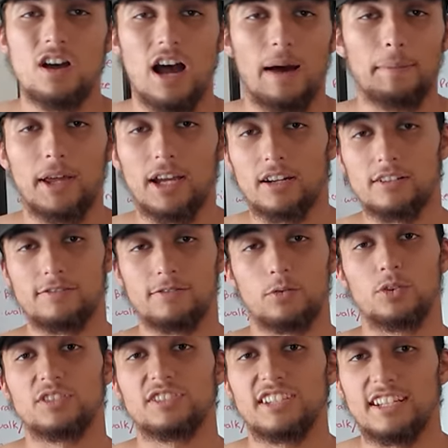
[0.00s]
I'm not gonna
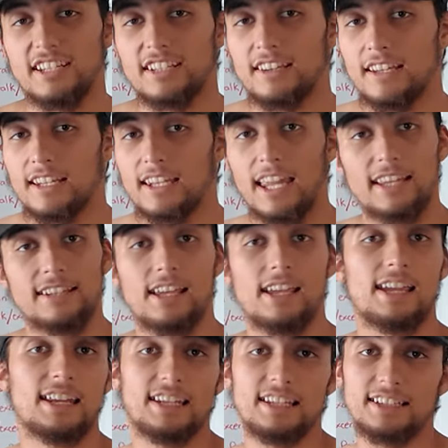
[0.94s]
force anything like the
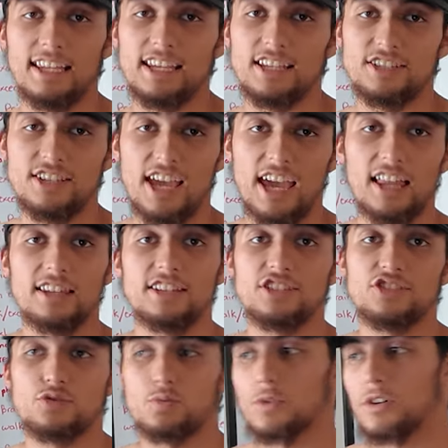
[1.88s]
80 day
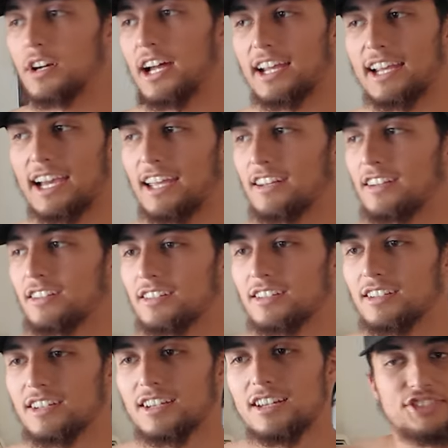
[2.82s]
challenge where I kind of